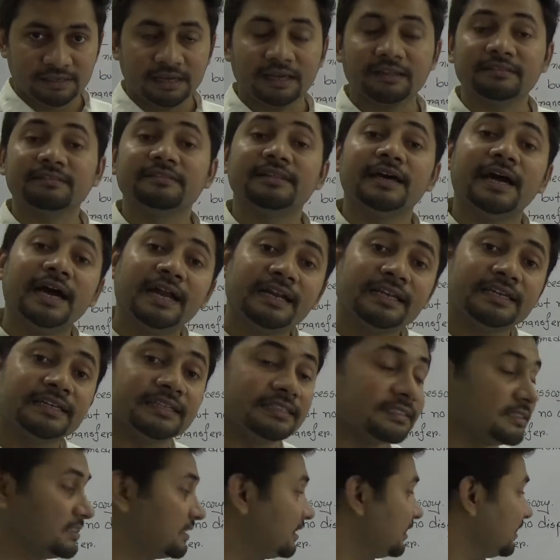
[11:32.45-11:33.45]
and that
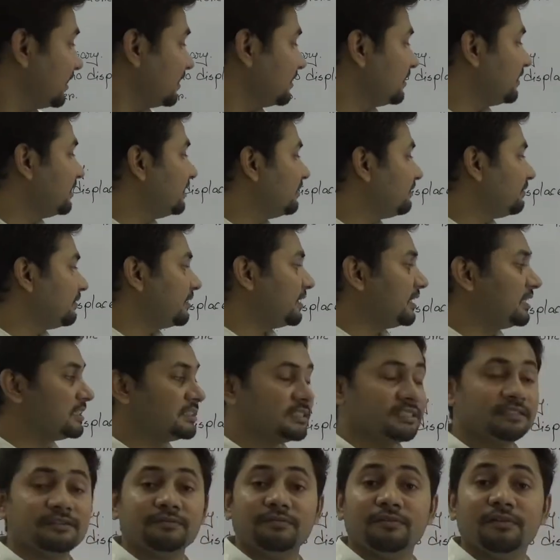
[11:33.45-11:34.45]
is the
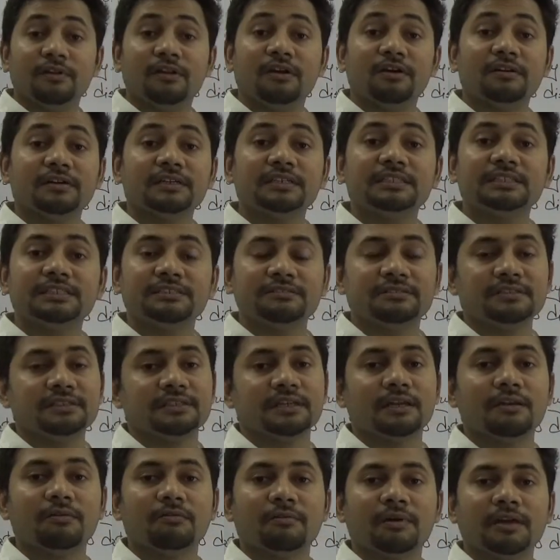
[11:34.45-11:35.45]
definition of
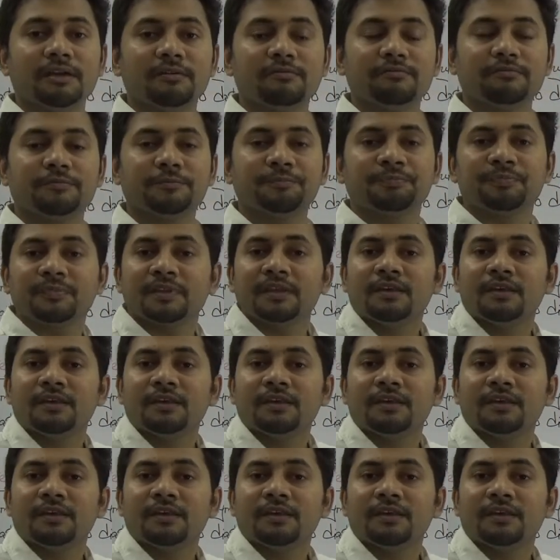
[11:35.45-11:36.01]
longitudinal wave.